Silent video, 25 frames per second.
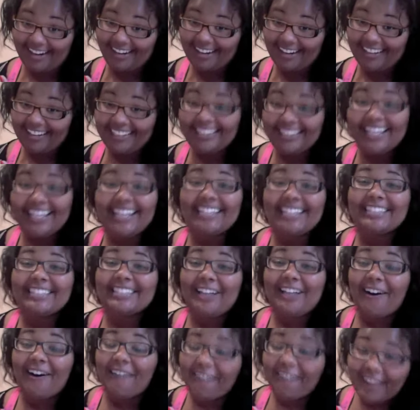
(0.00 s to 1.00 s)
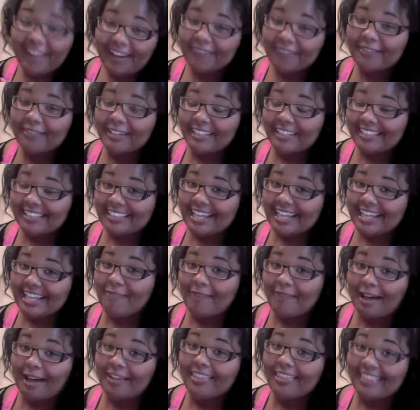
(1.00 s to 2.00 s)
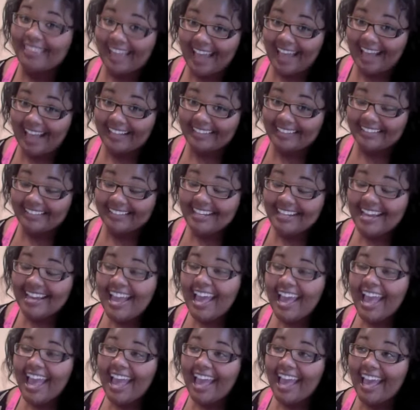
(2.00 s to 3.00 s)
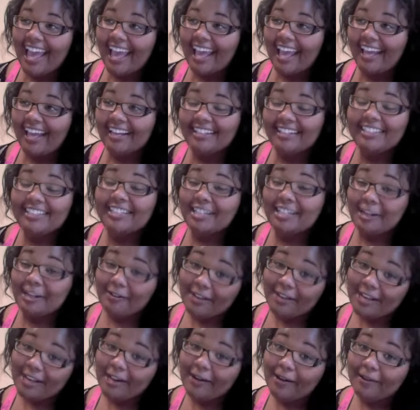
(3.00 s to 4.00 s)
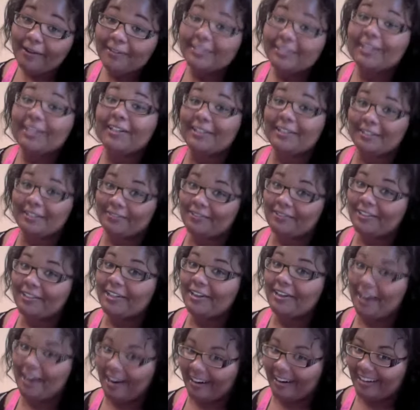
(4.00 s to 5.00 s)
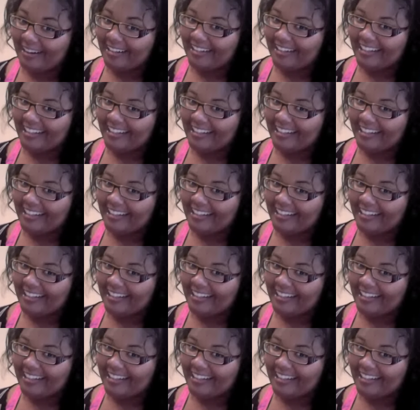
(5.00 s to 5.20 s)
That is all I'm gonna say about that. And Cheerios are good for your heart.